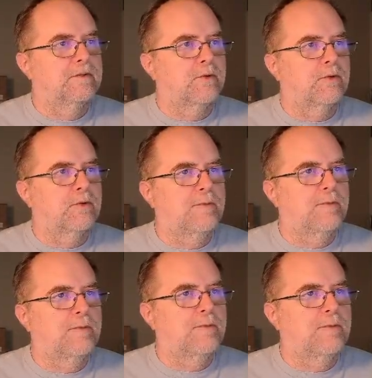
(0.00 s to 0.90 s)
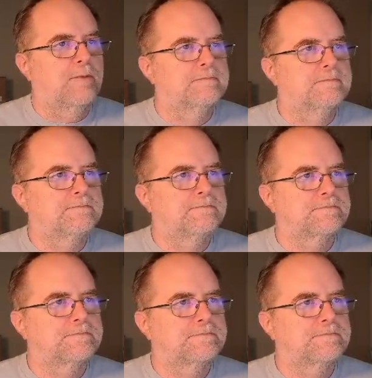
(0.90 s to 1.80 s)
But yeah, there's no
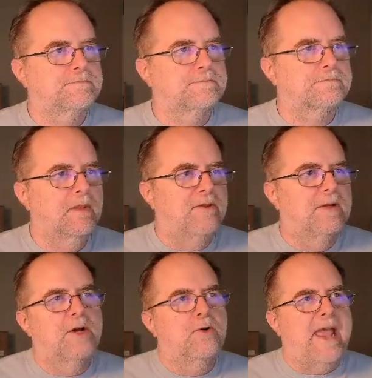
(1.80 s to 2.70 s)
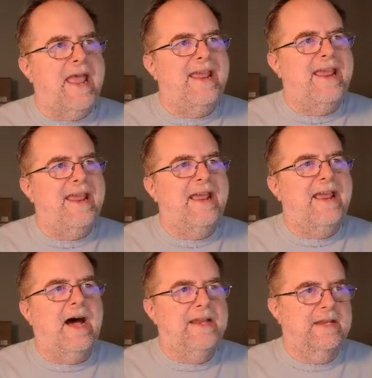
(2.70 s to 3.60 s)
AI to any of
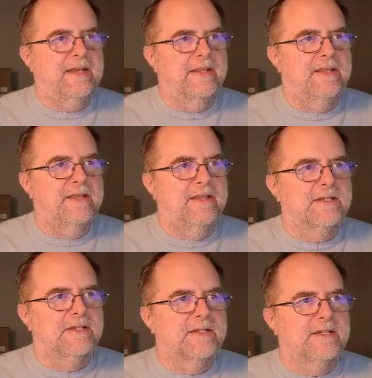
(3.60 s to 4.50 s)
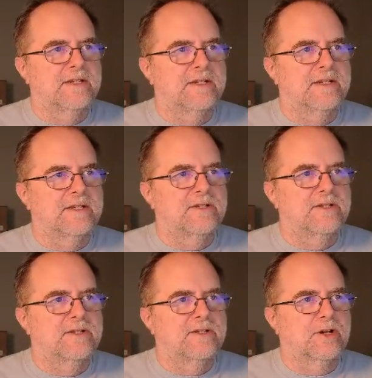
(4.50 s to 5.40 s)
this in terms of, like, you know, law
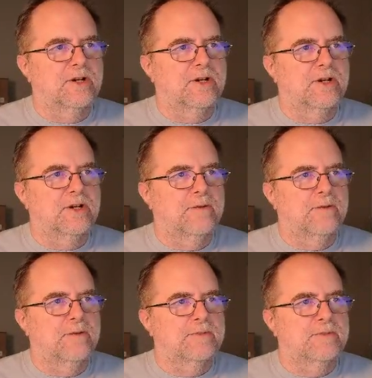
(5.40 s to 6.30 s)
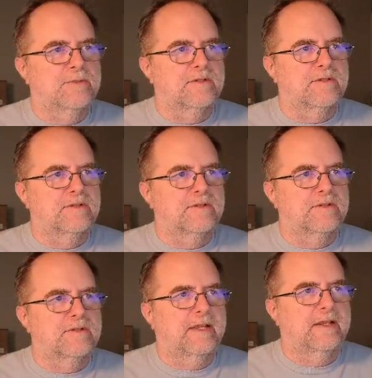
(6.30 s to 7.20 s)
enforcement or
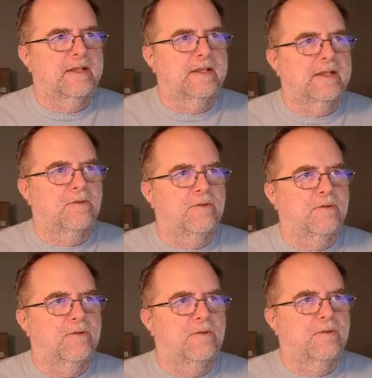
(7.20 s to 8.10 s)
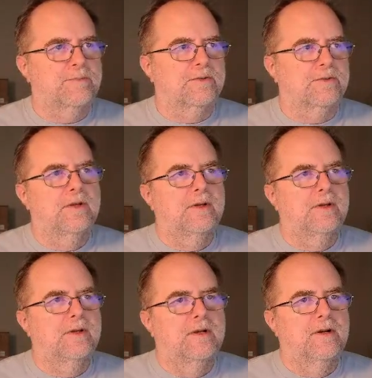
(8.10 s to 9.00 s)
wanted levels or anything like
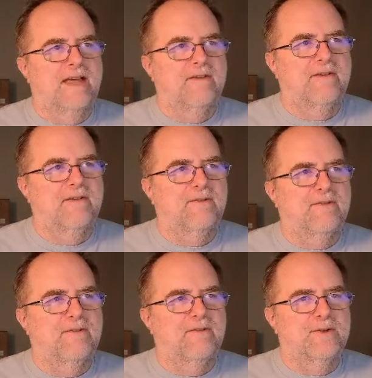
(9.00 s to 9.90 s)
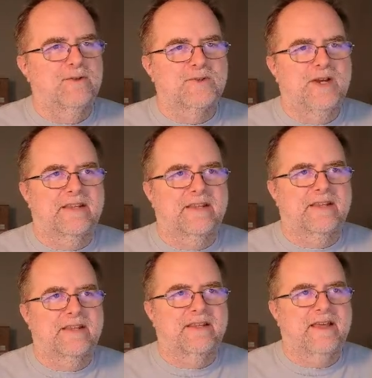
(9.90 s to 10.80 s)
that, like there would be in
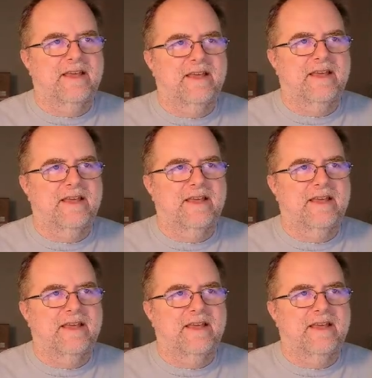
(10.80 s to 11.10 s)
GTA.